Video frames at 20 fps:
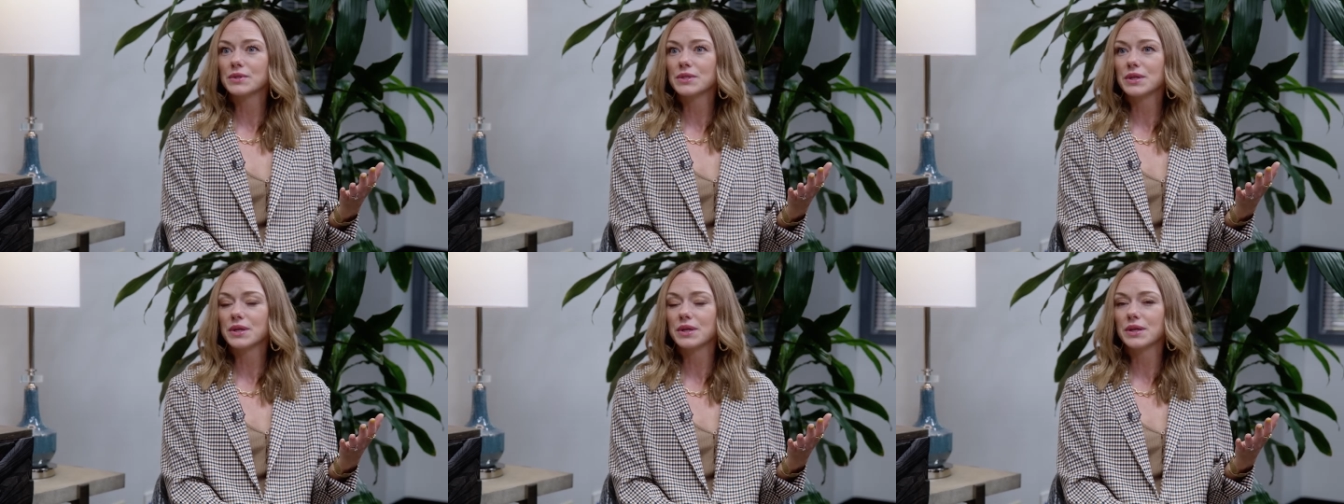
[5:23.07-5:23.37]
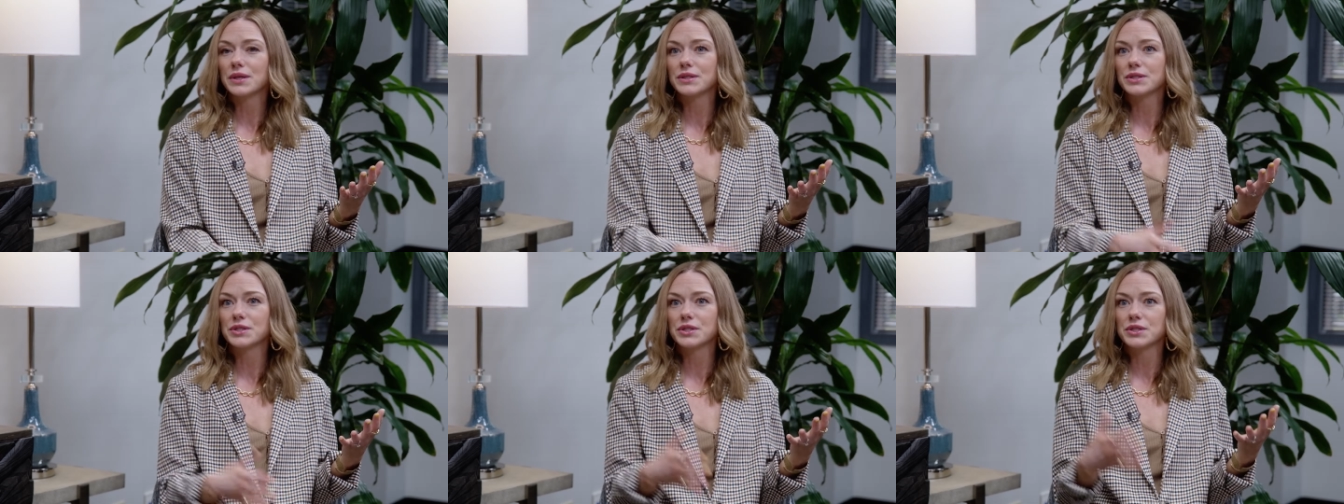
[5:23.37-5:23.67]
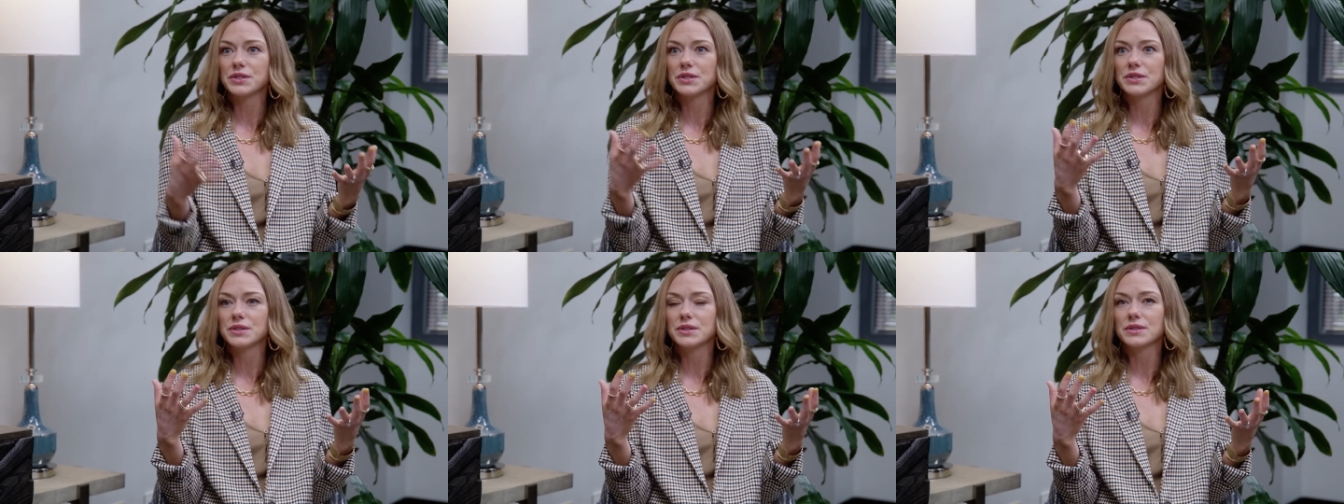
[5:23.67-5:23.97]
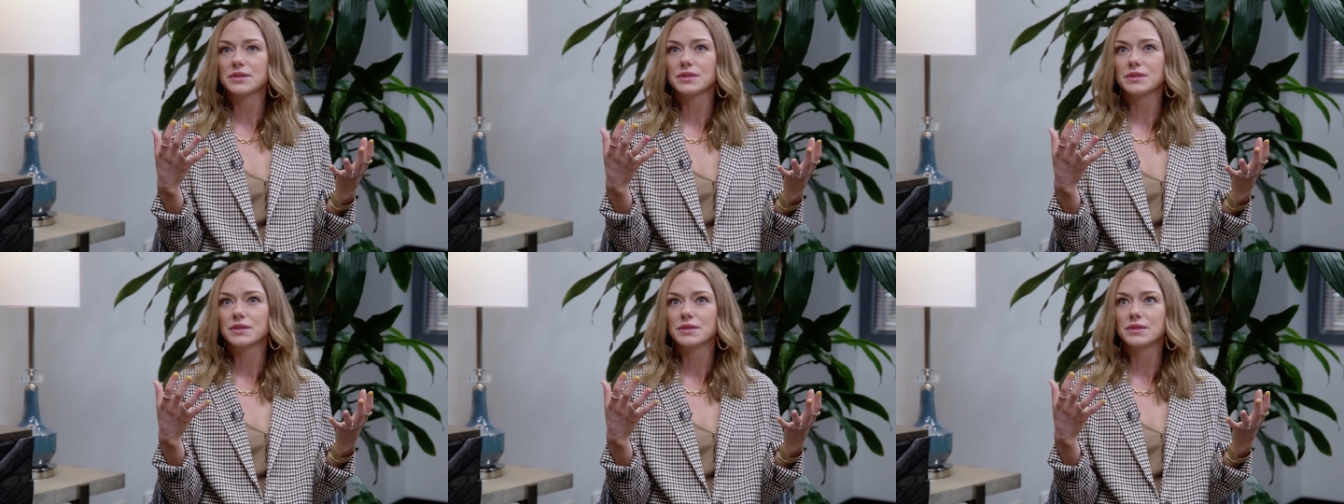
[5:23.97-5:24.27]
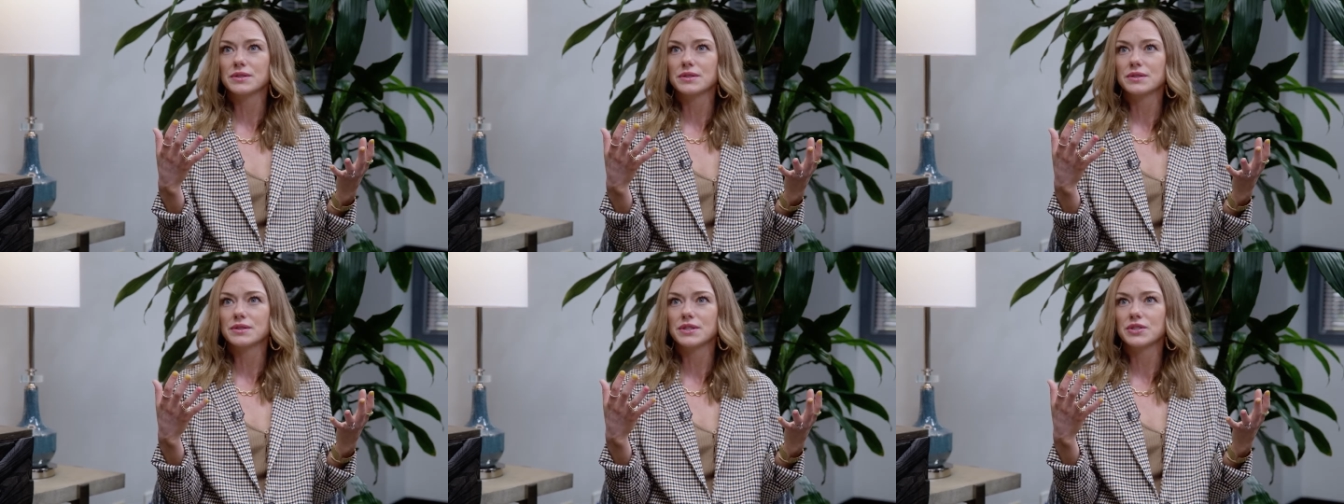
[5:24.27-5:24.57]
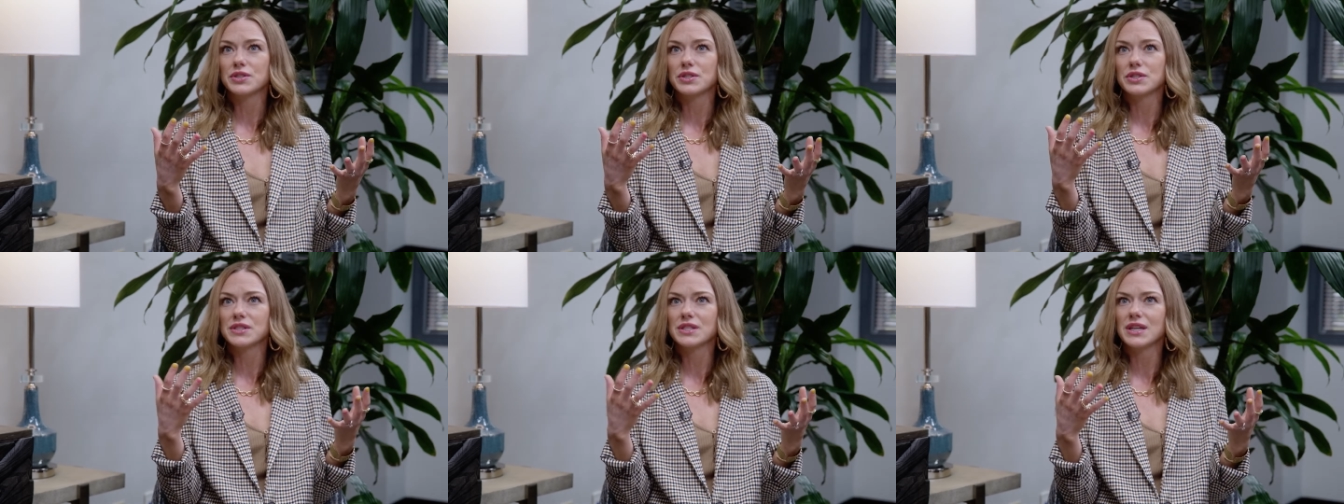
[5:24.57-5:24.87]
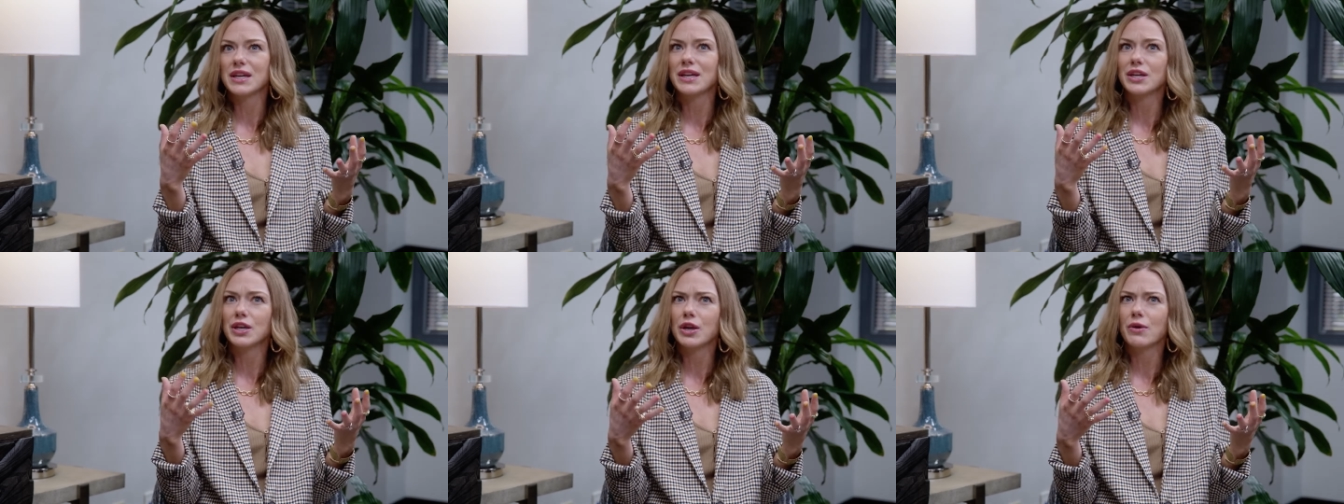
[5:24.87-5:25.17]
to just, to just
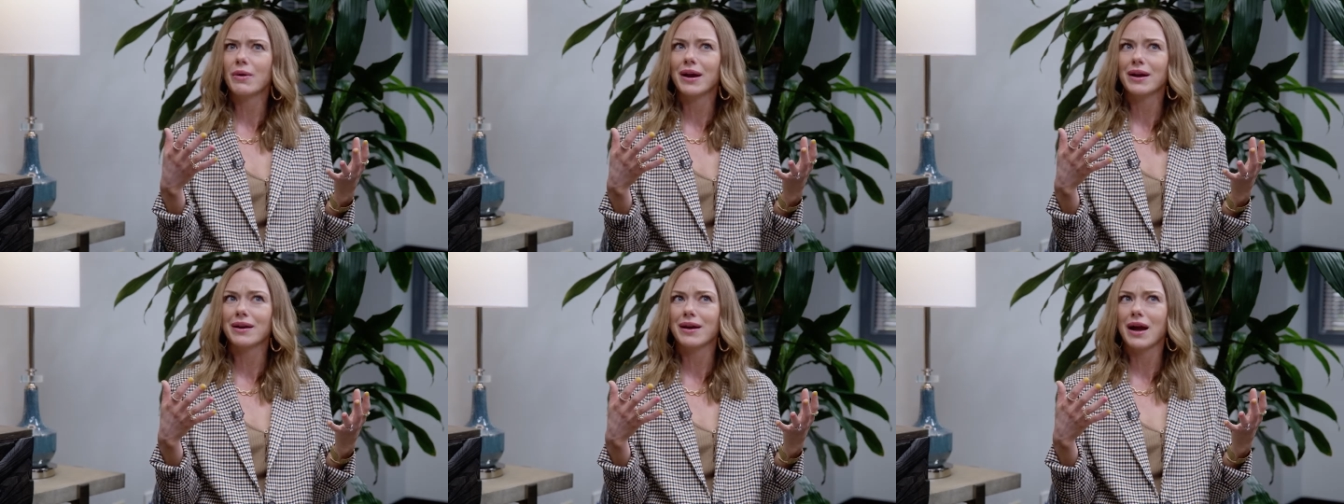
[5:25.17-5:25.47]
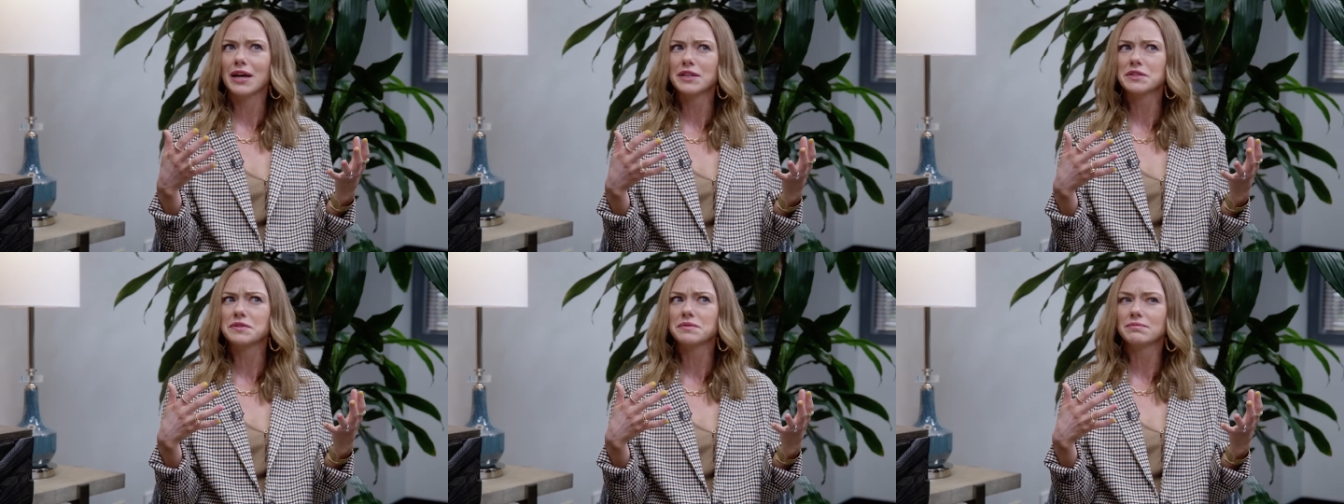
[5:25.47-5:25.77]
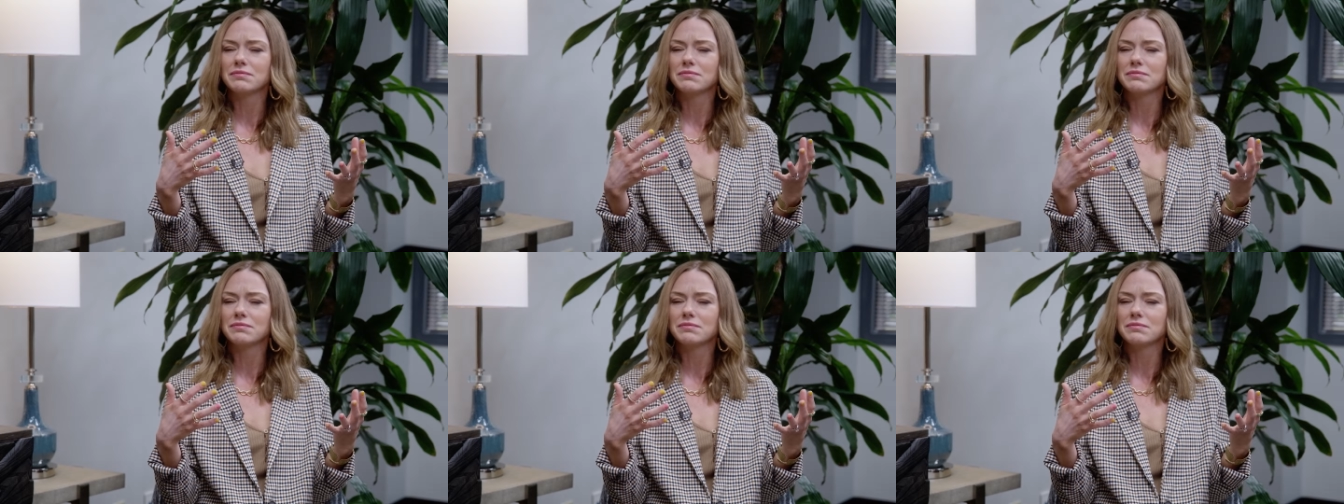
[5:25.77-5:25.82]
see, you know what, God,